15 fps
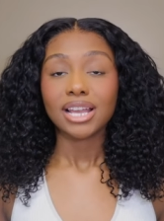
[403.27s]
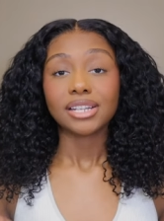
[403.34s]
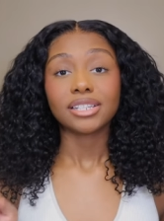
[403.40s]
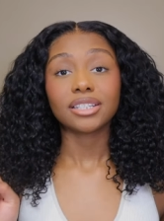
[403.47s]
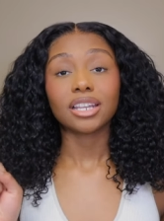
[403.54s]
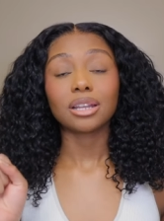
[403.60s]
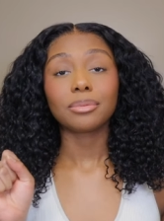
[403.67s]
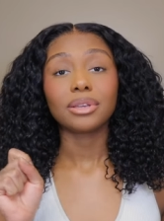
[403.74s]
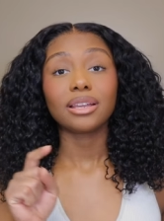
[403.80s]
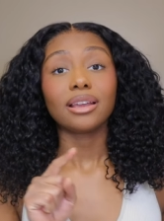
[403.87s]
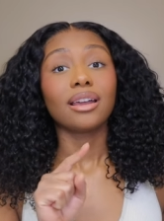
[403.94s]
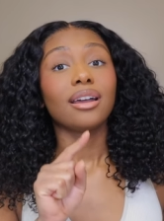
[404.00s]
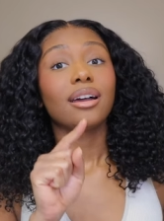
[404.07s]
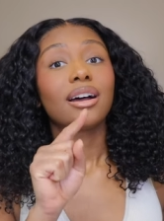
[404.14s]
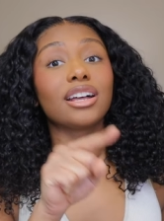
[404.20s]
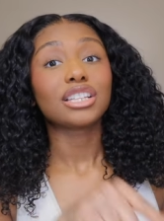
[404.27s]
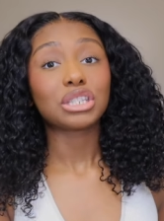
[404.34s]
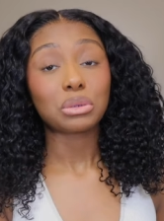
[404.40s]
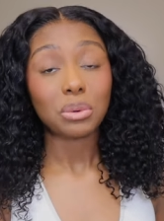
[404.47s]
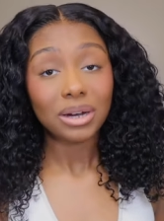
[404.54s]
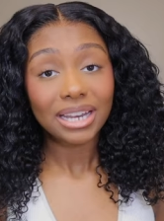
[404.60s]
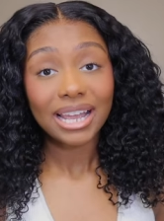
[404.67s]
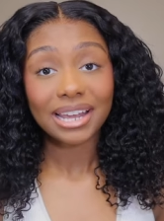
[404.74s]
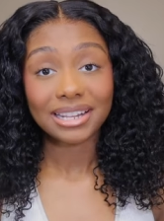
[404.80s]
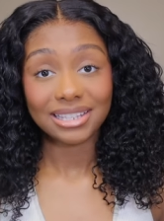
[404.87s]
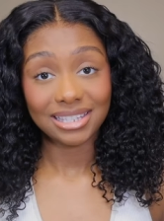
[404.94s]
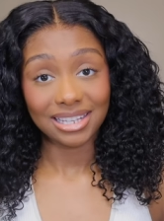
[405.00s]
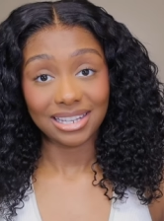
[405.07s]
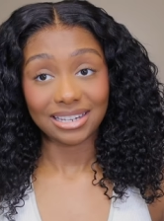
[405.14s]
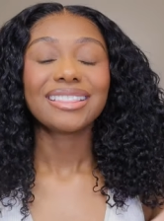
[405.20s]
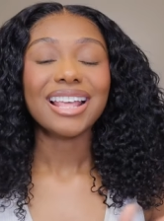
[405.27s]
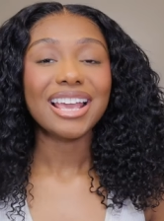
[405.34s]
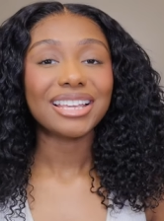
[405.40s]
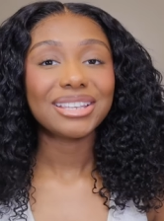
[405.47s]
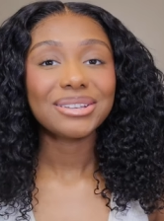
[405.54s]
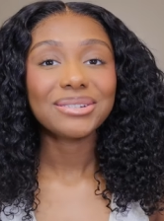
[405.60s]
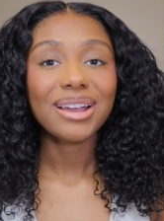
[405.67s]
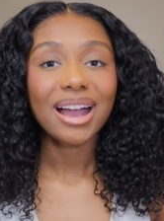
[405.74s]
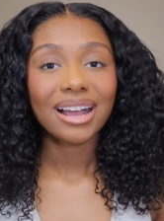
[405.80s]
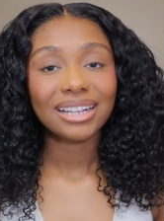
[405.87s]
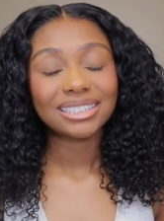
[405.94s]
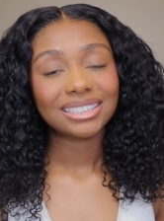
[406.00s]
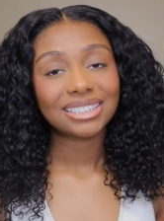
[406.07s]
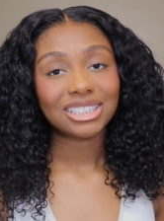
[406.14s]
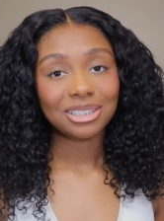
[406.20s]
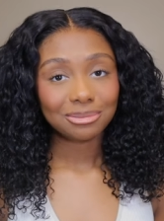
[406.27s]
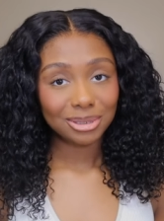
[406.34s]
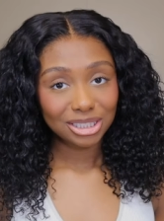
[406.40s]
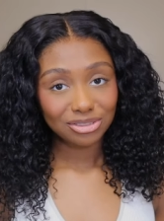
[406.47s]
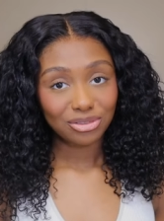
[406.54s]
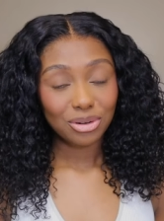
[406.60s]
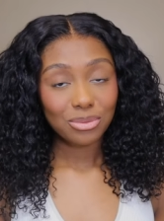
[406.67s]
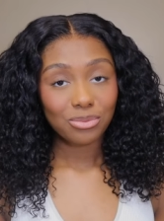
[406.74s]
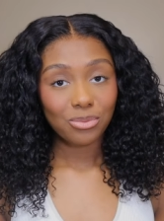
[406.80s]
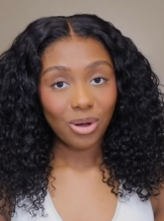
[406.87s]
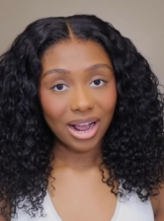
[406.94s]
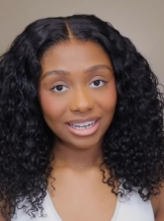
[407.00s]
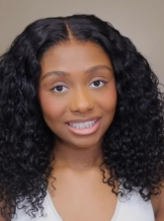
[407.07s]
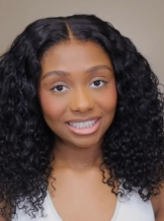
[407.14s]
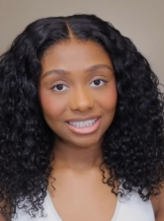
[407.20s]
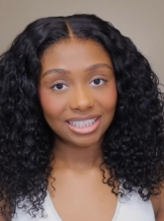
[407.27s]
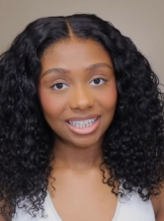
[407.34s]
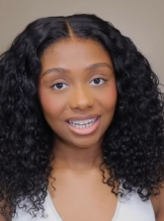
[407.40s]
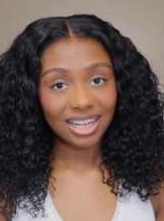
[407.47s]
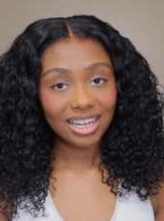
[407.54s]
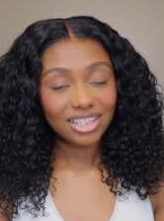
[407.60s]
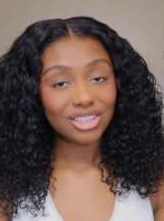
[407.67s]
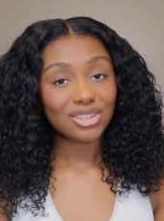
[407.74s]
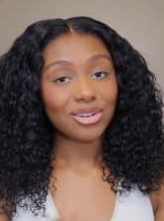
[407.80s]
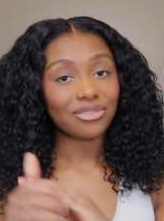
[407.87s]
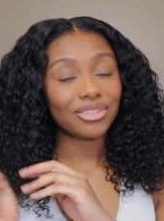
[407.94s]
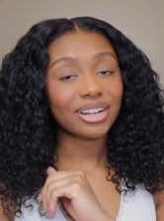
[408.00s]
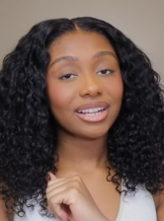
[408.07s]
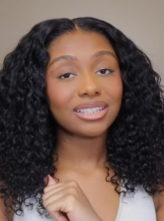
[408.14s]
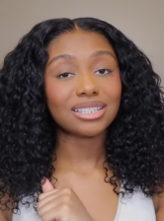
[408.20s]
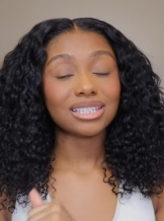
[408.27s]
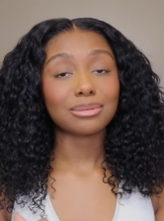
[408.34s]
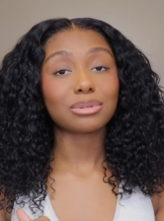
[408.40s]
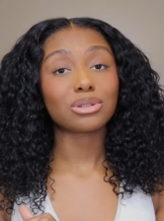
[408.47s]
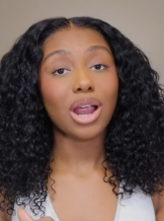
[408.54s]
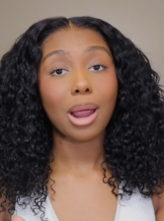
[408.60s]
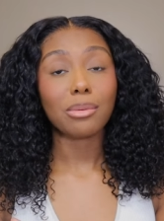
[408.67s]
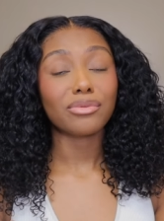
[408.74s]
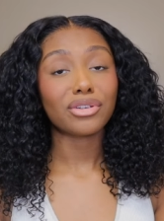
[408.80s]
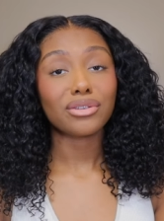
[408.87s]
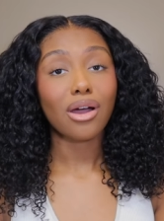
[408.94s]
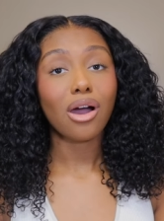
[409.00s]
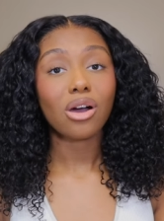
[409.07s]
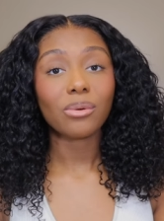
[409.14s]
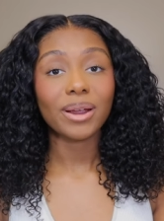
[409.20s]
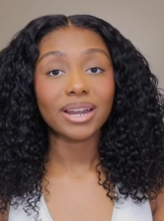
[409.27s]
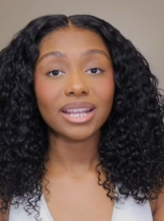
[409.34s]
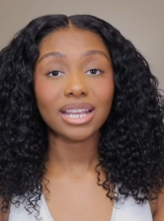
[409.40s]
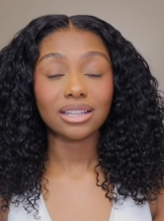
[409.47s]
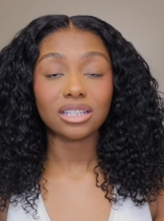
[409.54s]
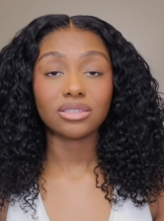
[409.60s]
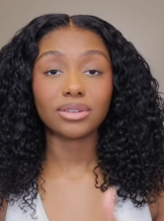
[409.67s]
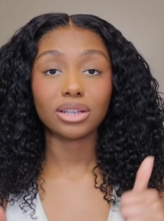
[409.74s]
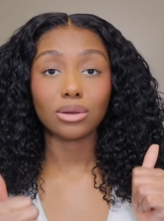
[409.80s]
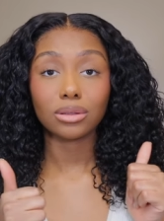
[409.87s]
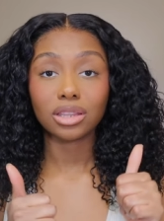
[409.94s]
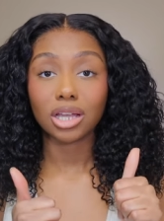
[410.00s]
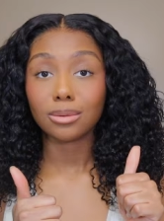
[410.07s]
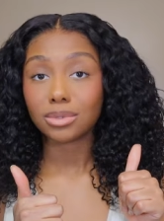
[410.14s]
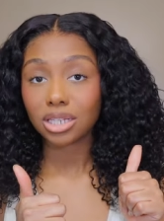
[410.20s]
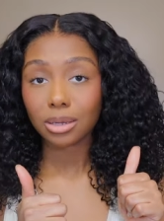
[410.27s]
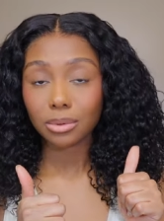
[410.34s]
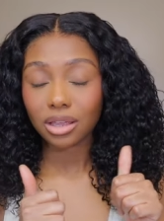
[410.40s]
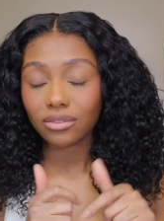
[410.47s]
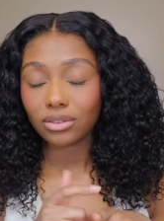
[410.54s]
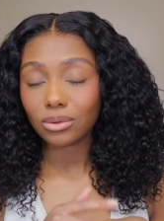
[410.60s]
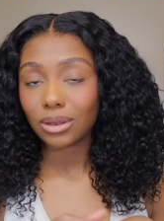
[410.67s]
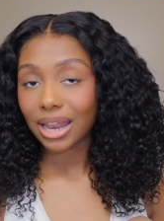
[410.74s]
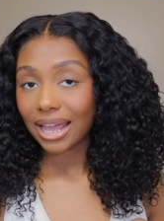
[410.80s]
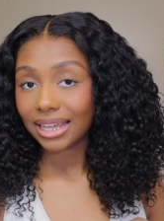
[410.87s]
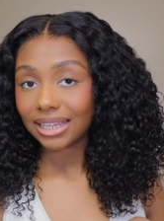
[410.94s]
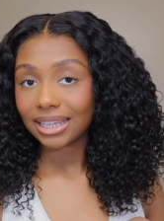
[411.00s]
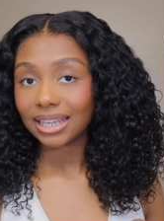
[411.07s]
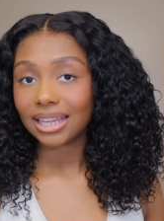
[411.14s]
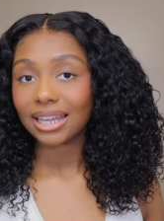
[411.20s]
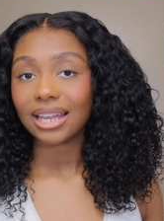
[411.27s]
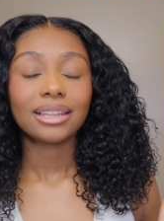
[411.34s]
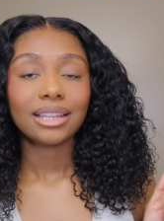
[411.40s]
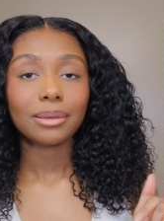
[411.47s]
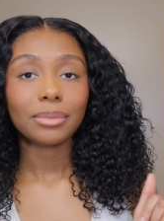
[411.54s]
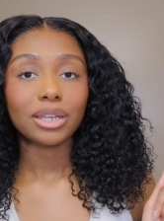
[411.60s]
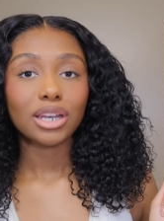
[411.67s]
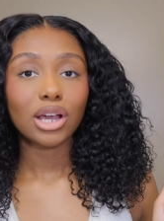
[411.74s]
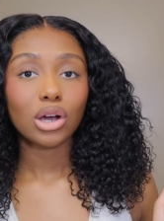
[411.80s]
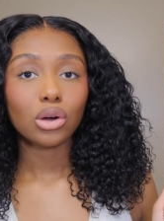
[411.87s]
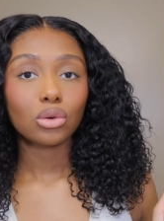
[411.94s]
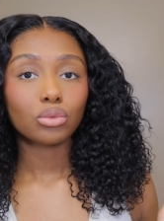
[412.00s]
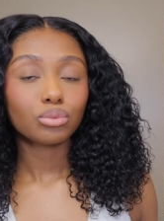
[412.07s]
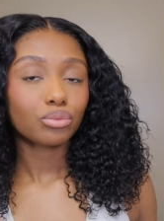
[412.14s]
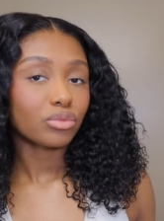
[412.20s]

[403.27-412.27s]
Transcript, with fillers: she's going to be a 20 out of 10. Thank you guys so much for watching. Don't forget to subscribe if you're not already. Give this video a thumbs up if you like it. Let me know